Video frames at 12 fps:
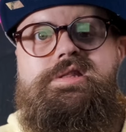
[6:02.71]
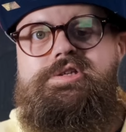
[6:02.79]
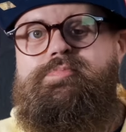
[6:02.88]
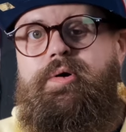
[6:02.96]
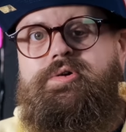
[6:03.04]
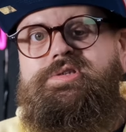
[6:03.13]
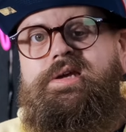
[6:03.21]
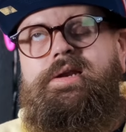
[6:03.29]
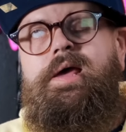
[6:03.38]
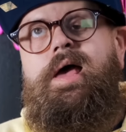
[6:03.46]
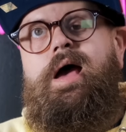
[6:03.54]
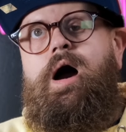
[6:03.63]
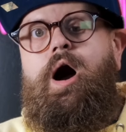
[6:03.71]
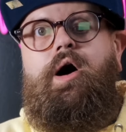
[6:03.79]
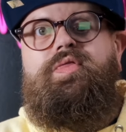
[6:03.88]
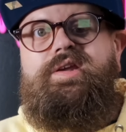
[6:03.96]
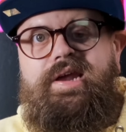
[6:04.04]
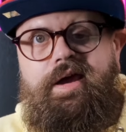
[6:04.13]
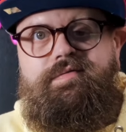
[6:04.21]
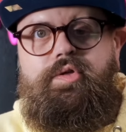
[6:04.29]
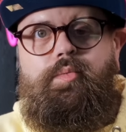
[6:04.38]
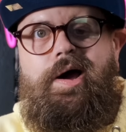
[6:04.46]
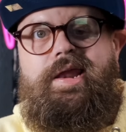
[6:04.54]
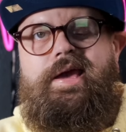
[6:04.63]
this person on the day of the
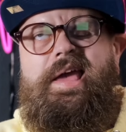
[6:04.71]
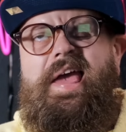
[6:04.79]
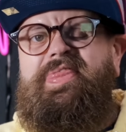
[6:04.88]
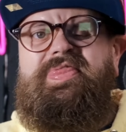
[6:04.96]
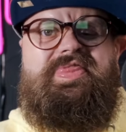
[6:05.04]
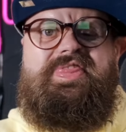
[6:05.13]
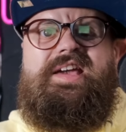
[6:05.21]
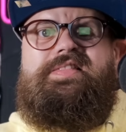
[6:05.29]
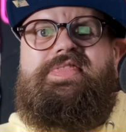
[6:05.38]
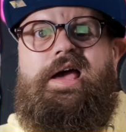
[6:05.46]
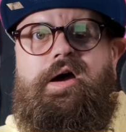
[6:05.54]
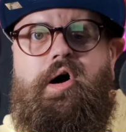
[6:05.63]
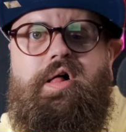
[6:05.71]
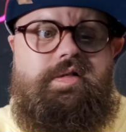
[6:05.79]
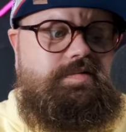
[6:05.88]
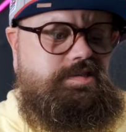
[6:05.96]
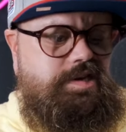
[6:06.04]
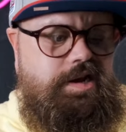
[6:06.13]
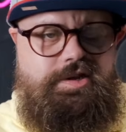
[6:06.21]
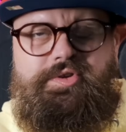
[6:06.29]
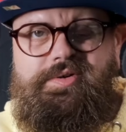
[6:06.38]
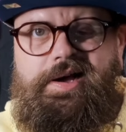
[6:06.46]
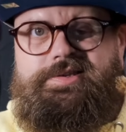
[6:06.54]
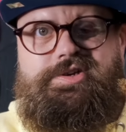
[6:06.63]
wedding and think that all of a sudden
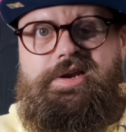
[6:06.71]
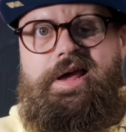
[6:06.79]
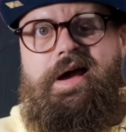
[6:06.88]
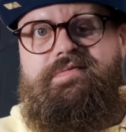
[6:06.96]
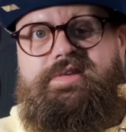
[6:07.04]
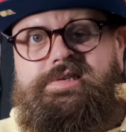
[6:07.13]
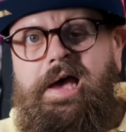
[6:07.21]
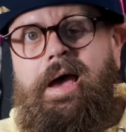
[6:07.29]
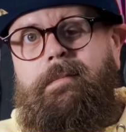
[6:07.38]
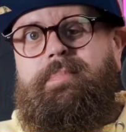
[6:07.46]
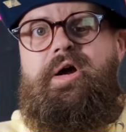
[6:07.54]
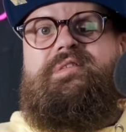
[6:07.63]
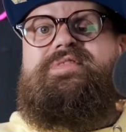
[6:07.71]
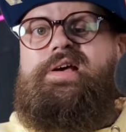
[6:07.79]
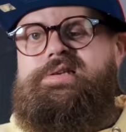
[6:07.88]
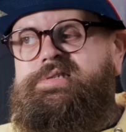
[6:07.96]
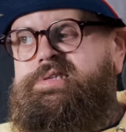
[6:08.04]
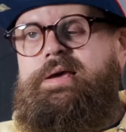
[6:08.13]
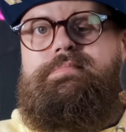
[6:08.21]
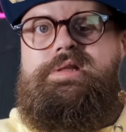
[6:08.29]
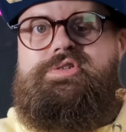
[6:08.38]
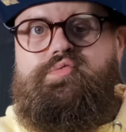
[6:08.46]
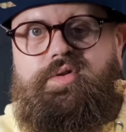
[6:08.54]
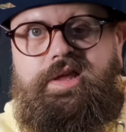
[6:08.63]
you guys are going to have this perfect,
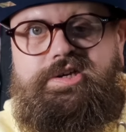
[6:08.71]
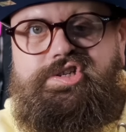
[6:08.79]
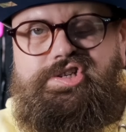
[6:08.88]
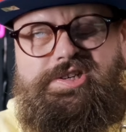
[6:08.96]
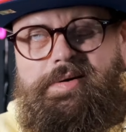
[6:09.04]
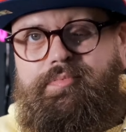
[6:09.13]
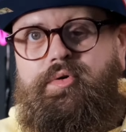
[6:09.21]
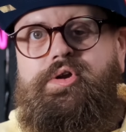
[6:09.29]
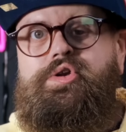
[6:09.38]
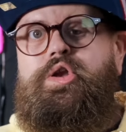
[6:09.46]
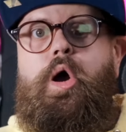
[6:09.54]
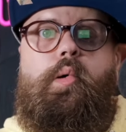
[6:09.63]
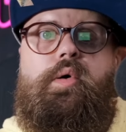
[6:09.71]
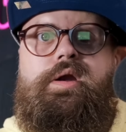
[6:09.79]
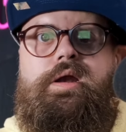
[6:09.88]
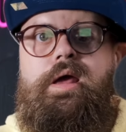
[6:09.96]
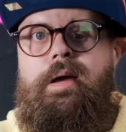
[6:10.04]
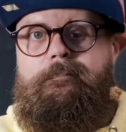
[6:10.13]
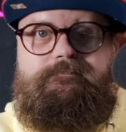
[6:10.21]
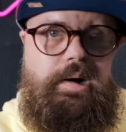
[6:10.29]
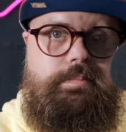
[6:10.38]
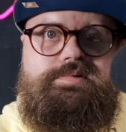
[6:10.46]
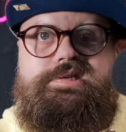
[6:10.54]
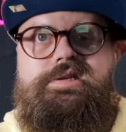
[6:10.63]
seamless relationship where no one
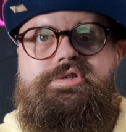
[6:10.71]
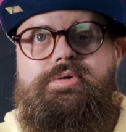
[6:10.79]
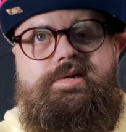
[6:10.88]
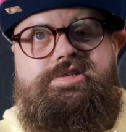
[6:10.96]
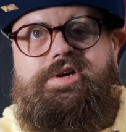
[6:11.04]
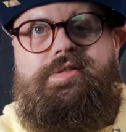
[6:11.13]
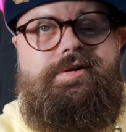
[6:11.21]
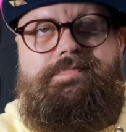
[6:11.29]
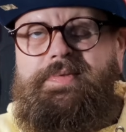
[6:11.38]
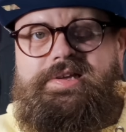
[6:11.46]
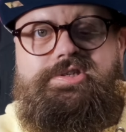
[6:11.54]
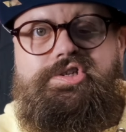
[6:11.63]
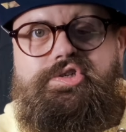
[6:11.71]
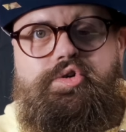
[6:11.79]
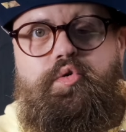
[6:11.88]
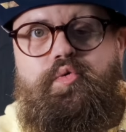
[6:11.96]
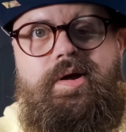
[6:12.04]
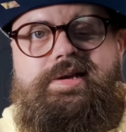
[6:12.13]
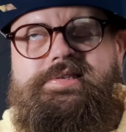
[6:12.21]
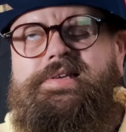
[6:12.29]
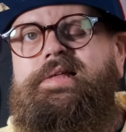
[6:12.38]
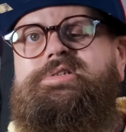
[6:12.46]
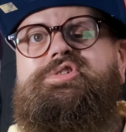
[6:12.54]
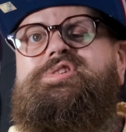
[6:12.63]
bumps into each other. That's just crazy.
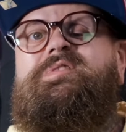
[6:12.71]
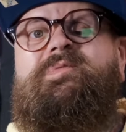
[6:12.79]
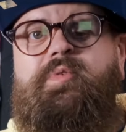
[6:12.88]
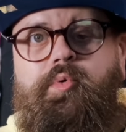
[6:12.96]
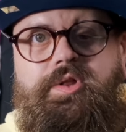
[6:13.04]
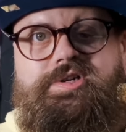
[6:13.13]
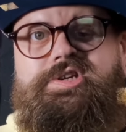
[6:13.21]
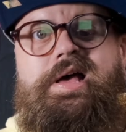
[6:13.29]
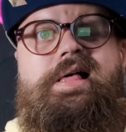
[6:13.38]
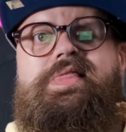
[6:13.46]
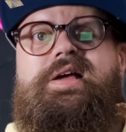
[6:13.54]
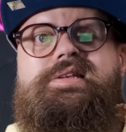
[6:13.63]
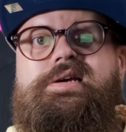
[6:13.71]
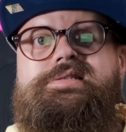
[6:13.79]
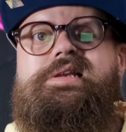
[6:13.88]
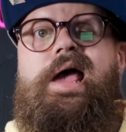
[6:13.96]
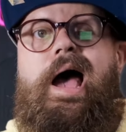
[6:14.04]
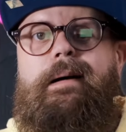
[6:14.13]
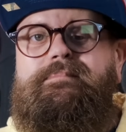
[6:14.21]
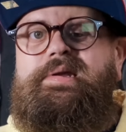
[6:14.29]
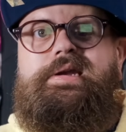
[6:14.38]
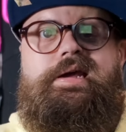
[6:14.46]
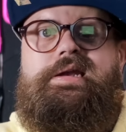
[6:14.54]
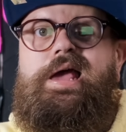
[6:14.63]
That's just foolish. That doesn't
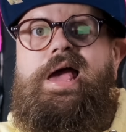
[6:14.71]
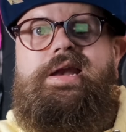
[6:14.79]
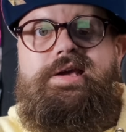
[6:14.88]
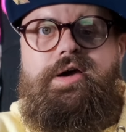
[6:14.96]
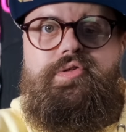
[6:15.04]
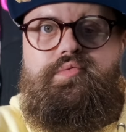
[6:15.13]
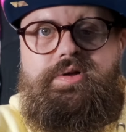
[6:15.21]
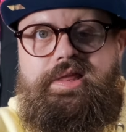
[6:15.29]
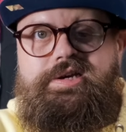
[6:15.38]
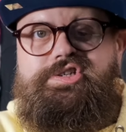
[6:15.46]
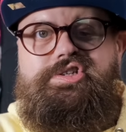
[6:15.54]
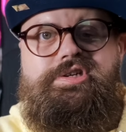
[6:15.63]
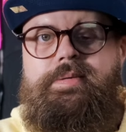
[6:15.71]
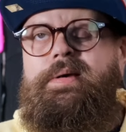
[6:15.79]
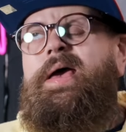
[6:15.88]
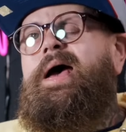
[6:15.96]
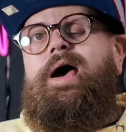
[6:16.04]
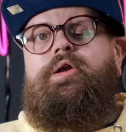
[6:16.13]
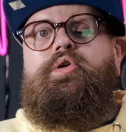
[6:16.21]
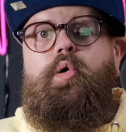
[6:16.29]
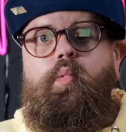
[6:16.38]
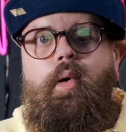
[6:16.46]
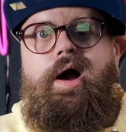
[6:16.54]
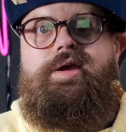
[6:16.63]
happen in any other relationship. I don't know
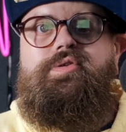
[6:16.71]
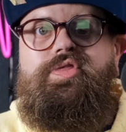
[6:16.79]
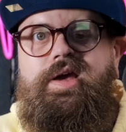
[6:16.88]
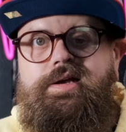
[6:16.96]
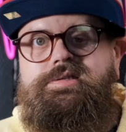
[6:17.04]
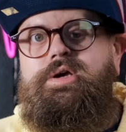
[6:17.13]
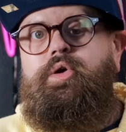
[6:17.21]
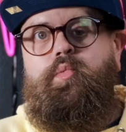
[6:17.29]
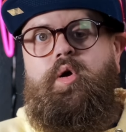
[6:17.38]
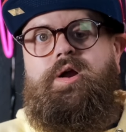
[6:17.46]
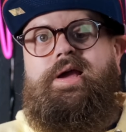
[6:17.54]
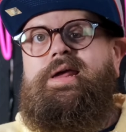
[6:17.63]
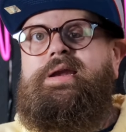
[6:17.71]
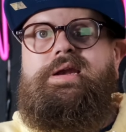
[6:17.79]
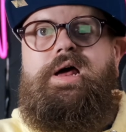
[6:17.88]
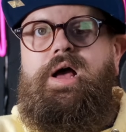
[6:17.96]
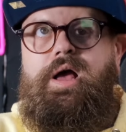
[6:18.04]
why you think it's going to work in an